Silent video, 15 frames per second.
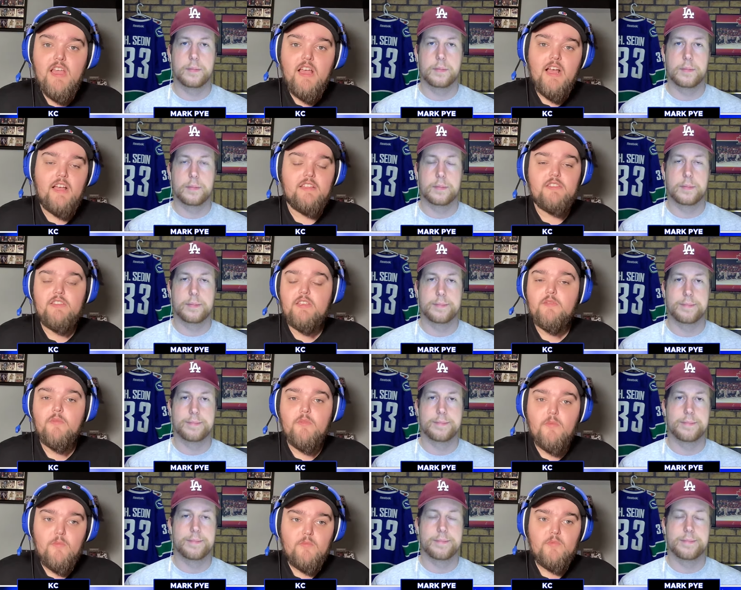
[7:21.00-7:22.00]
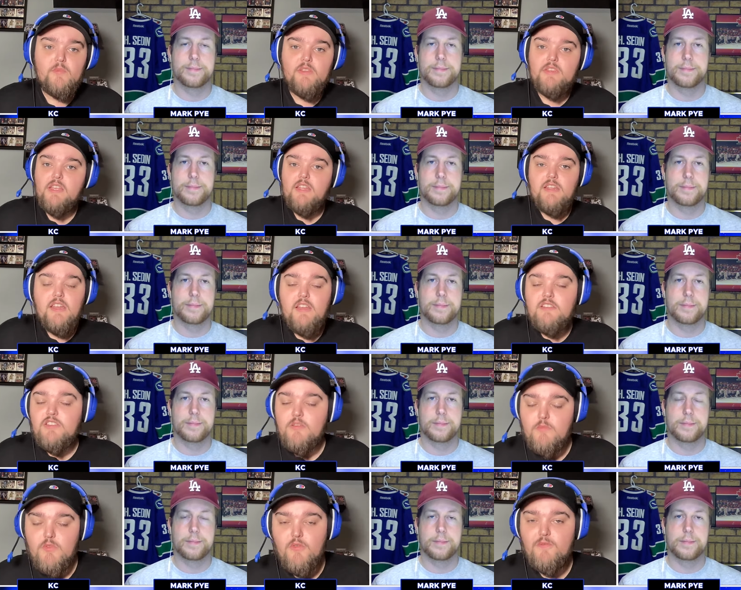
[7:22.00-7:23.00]
Speaker 1: uh, they were they needed to
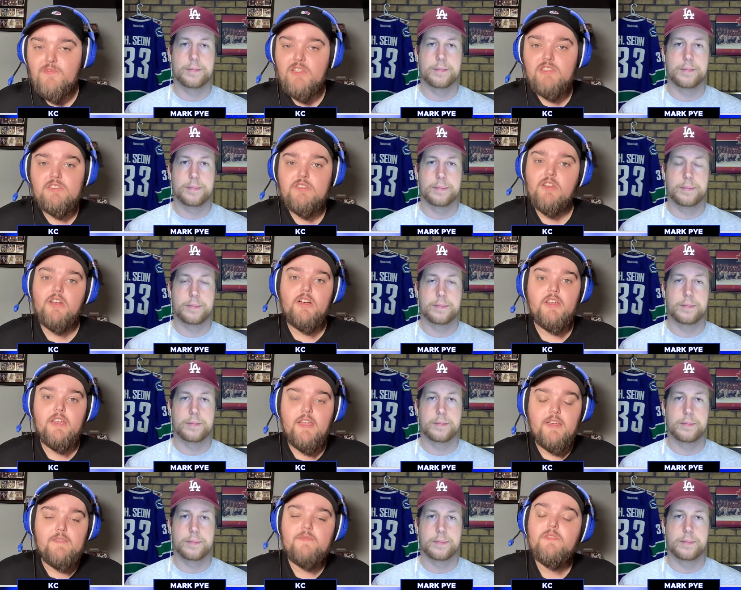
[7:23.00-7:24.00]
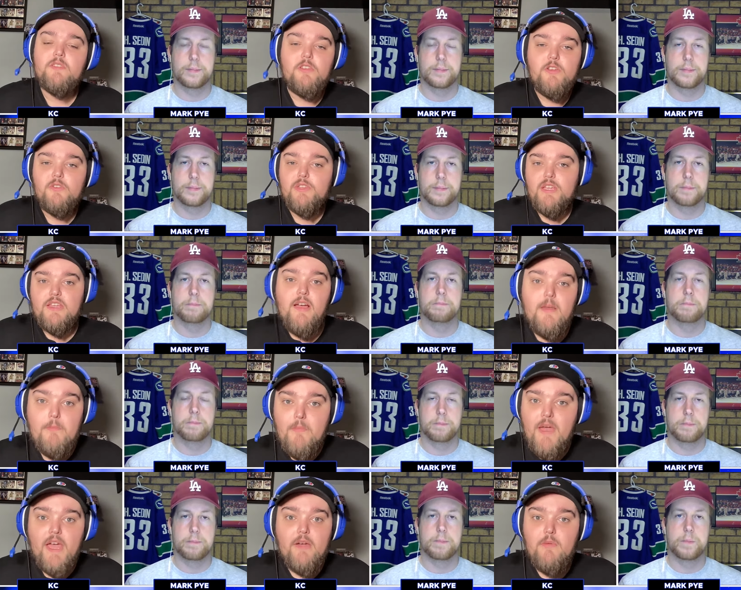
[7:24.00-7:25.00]
move this guy, and you know they got
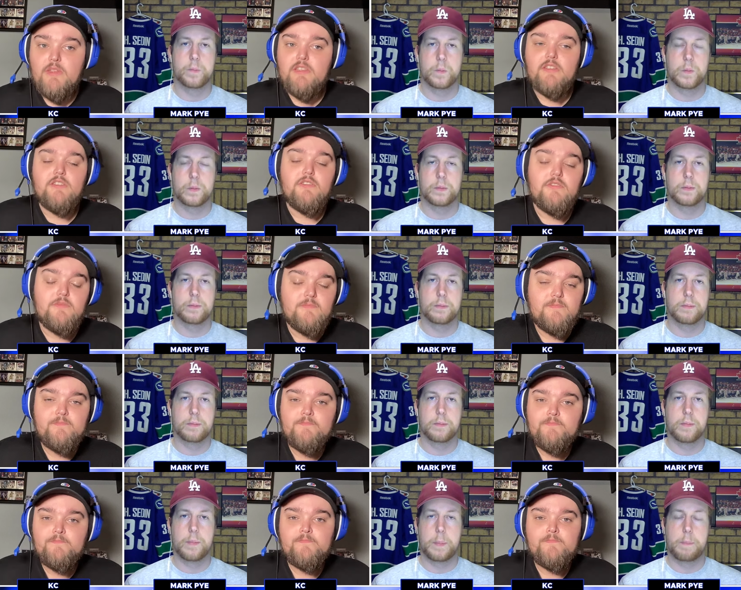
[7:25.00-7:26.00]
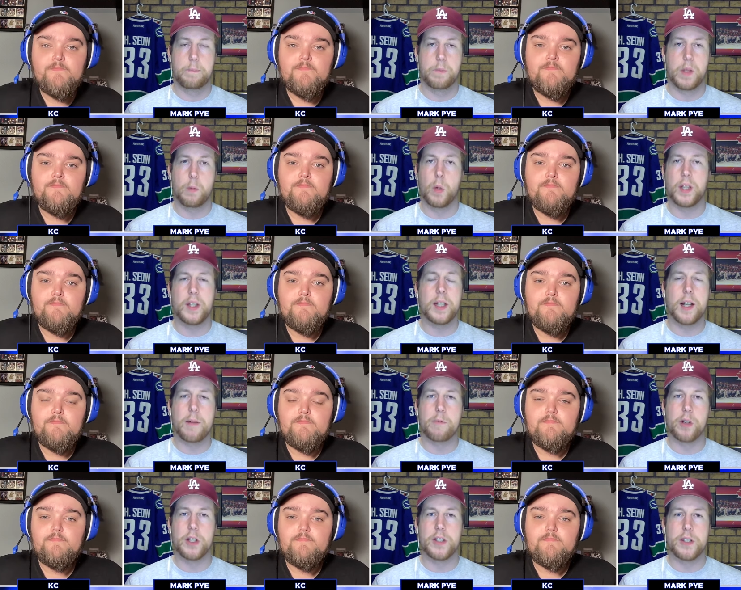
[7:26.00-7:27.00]
back what they could.
Speaker 2: One
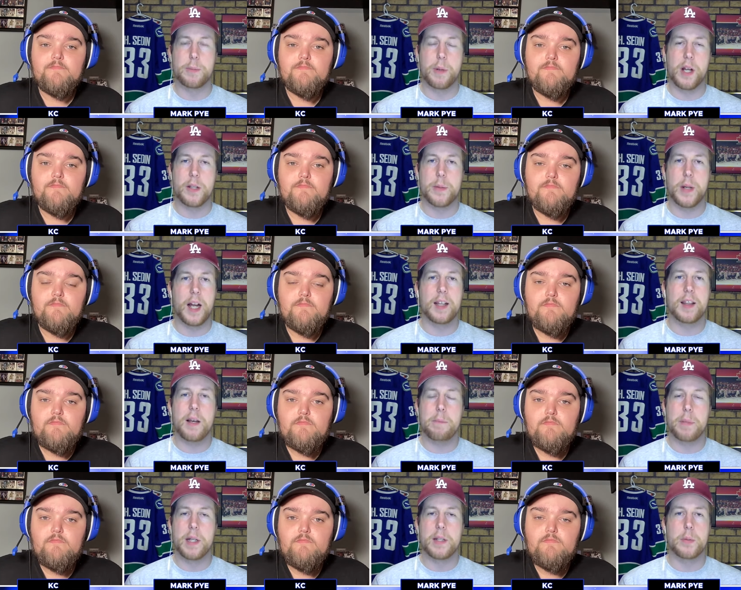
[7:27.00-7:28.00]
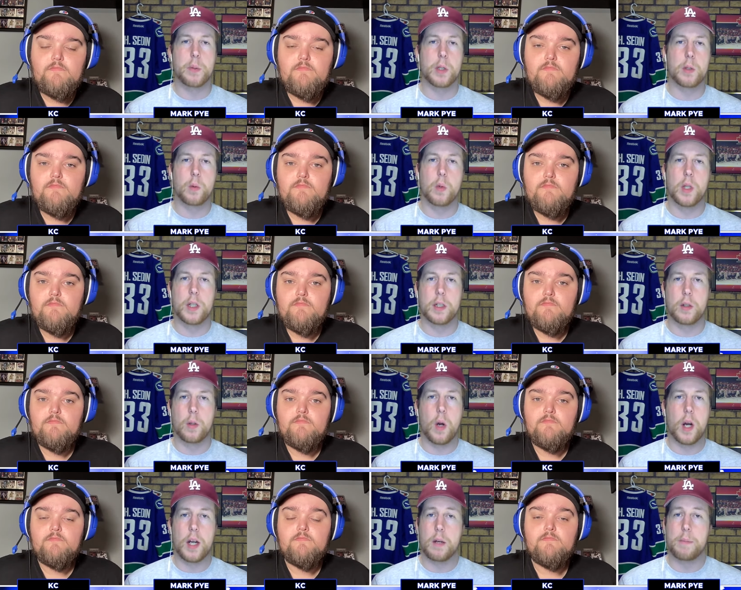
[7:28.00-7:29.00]
thing I'm really surprised about, I thought Pittsburgh would
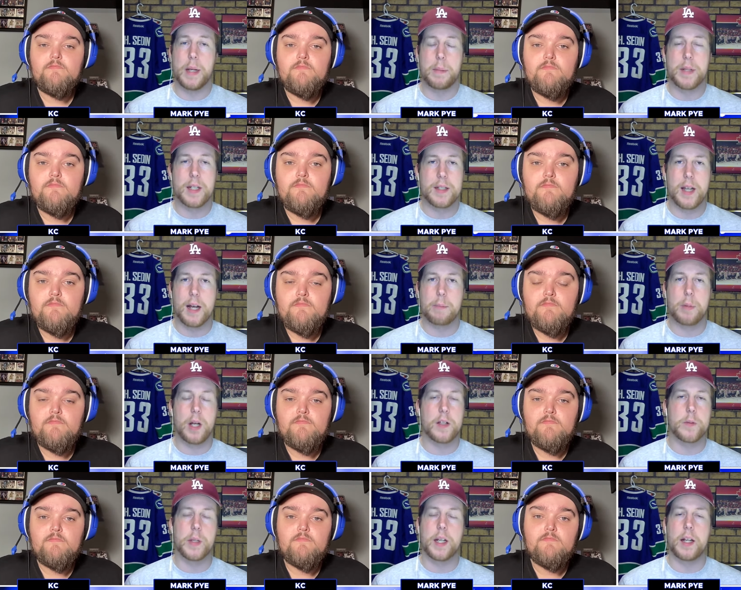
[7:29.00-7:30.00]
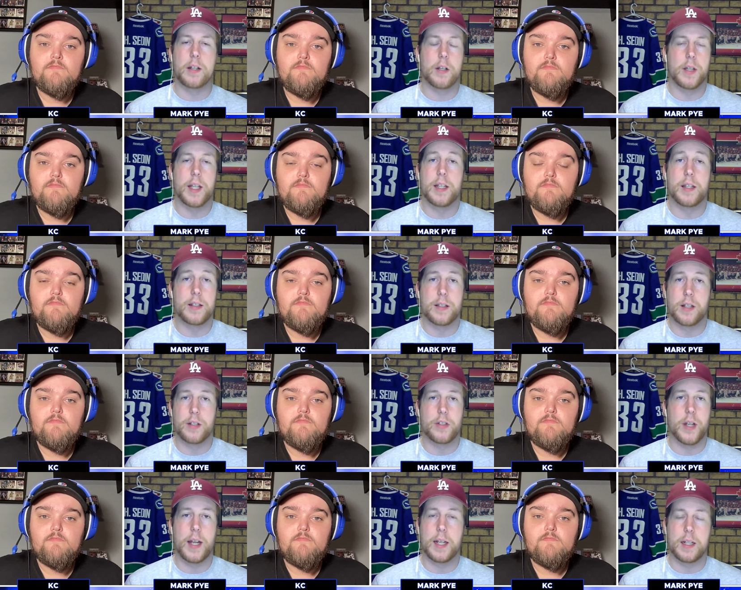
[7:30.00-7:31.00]
acquire maybe a top prospect. I know they didn't
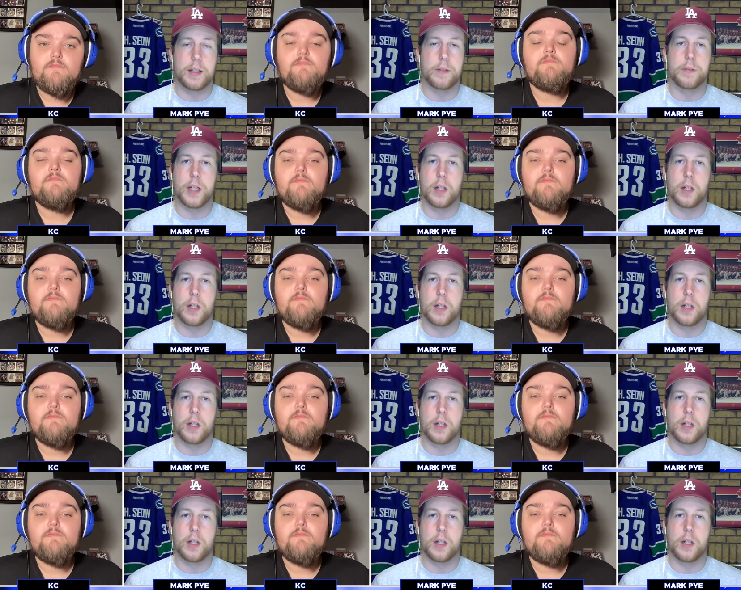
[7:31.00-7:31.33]
touch any